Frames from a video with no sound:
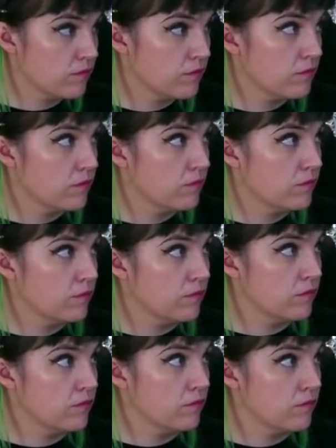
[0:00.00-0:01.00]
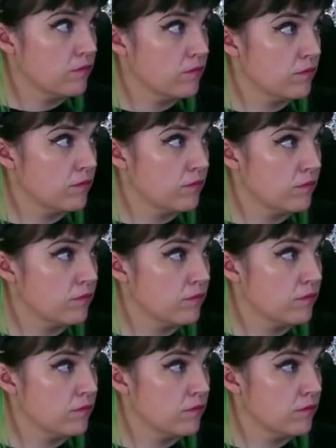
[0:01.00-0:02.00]

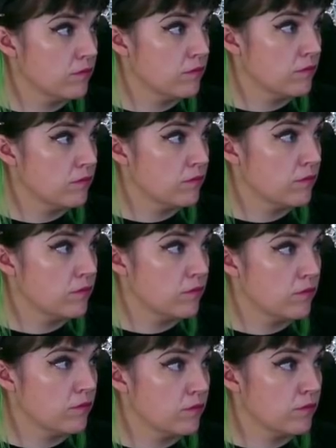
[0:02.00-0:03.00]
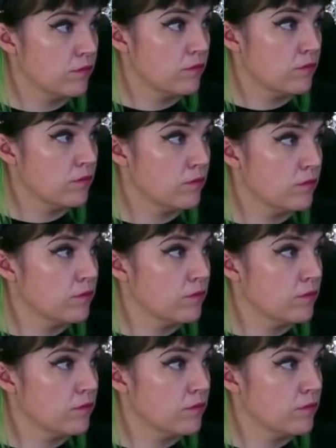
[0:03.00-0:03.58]
The person shown says nothing.